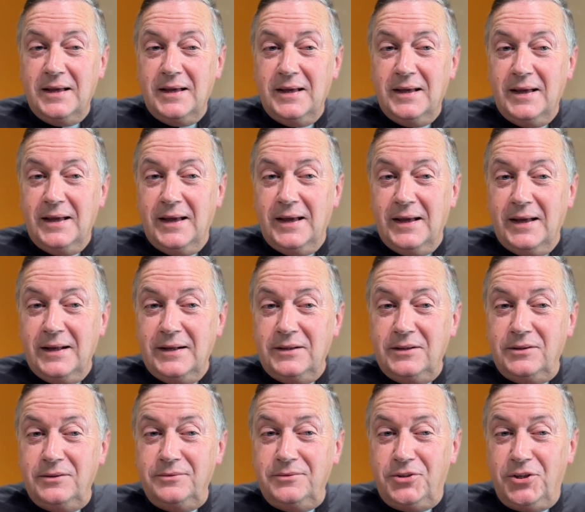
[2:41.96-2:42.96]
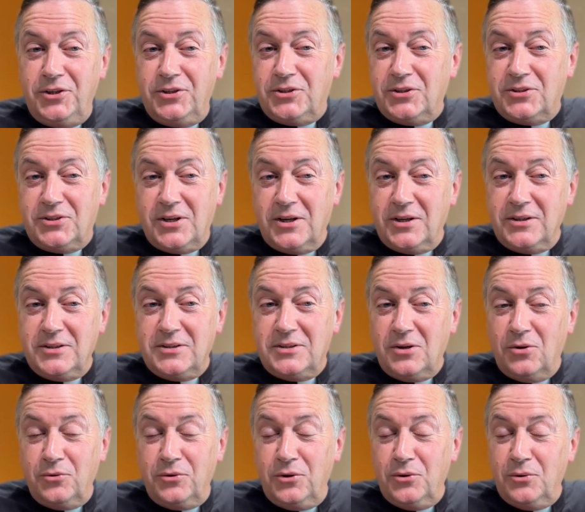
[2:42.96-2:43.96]
And Jesus says,
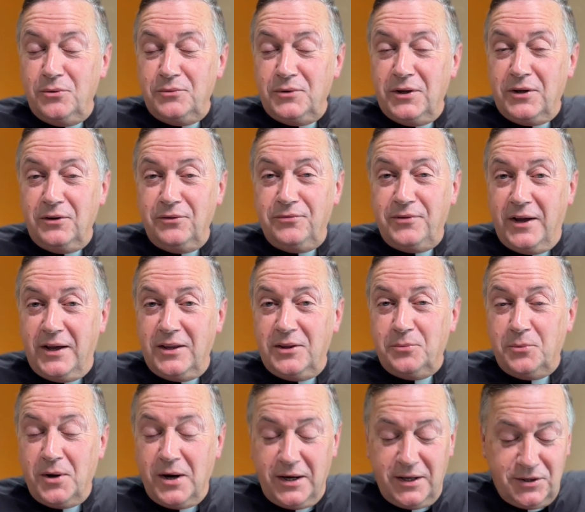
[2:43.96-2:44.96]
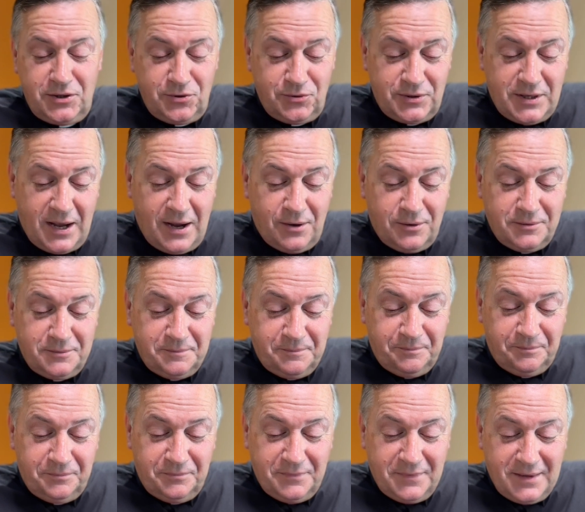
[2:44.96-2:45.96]
"Oh, you of little faith, why did you doubt?"
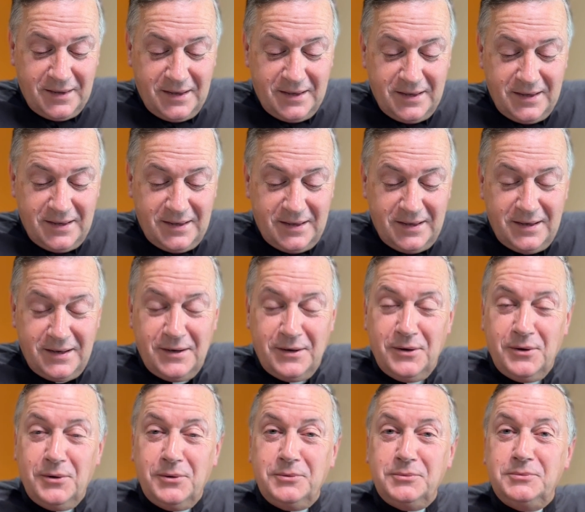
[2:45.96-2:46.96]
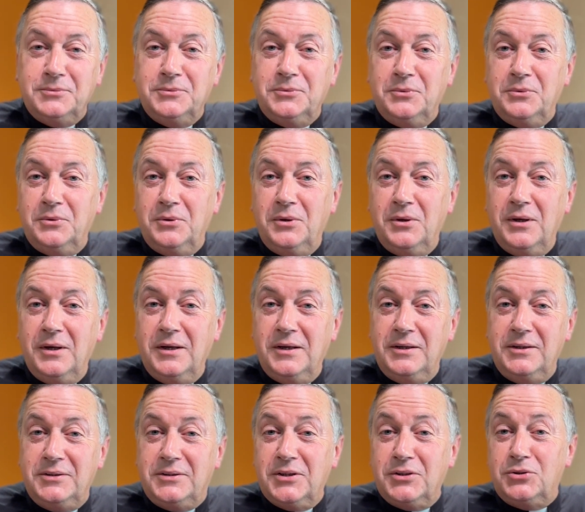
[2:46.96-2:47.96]
No.
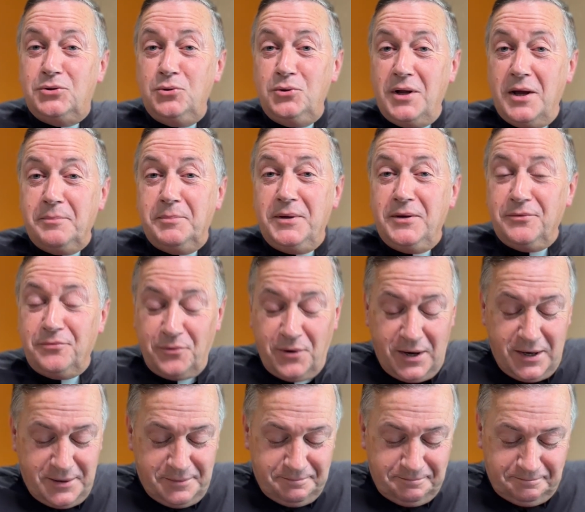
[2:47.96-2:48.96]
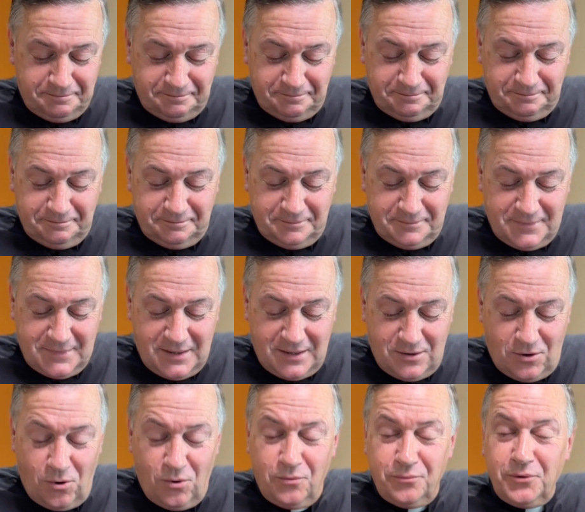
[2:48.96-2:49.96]
He says, "Do not be afraid,"
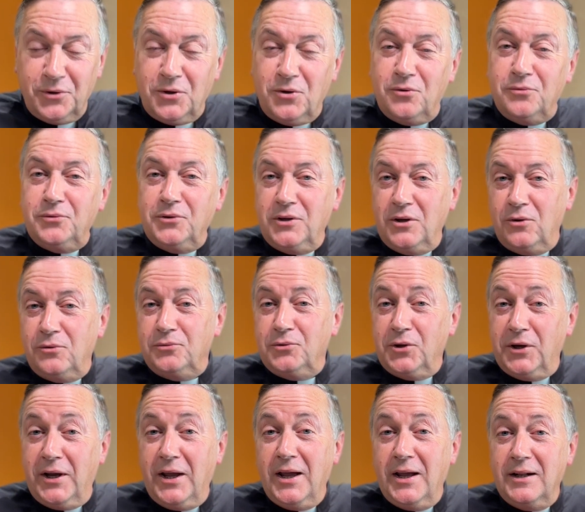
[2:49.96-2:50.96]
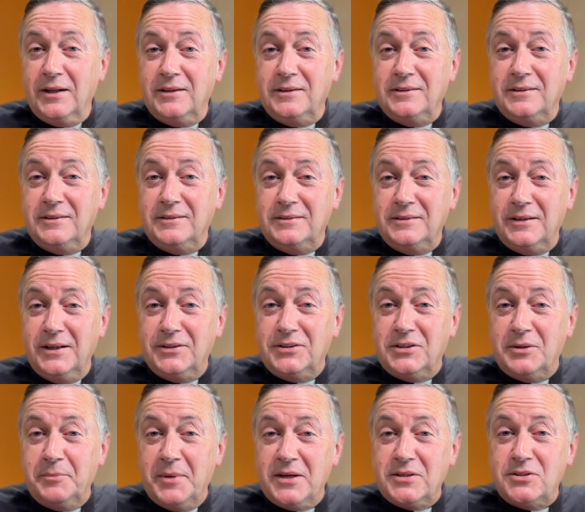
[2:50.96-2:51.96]
over and over and over again. That's
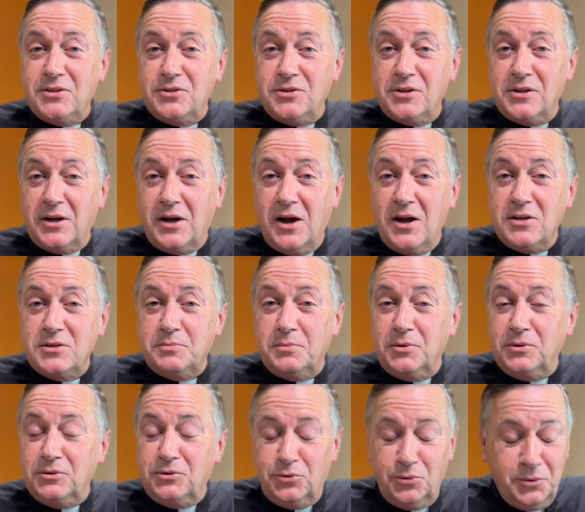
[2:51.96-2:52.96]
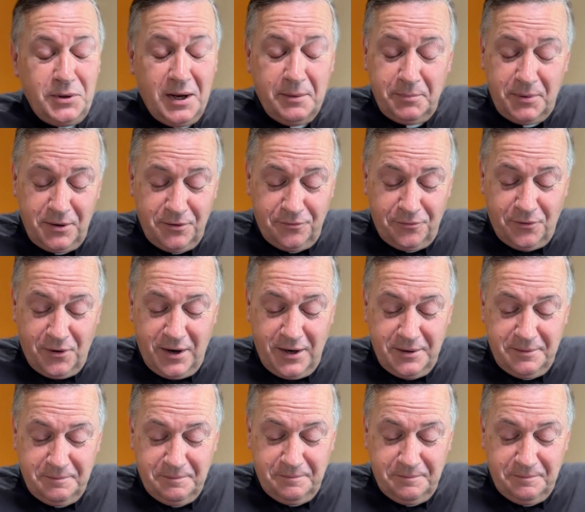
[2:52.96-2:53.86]
the message of the gospel. Do not be afraid.